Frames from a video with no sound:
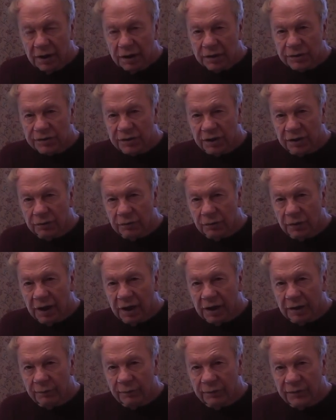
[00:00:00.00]
So
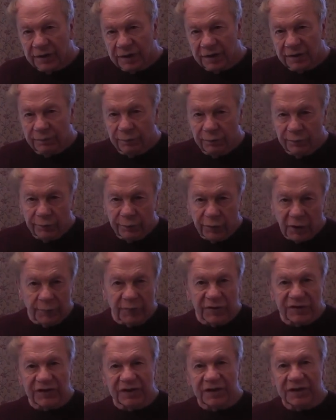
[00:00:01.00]
the
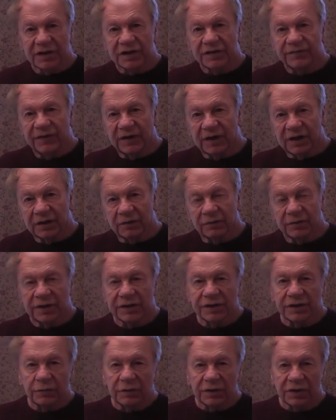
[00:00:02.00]
purpose of this video
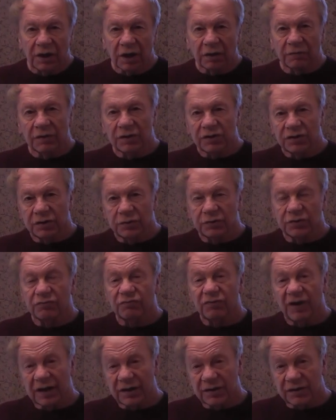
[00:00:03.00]
is to encourage you to
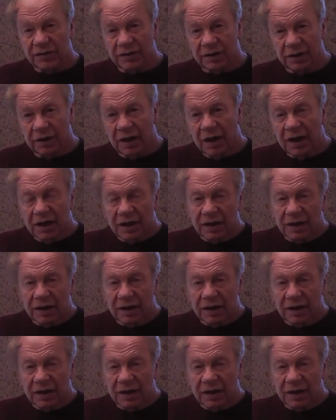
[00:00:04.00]
register,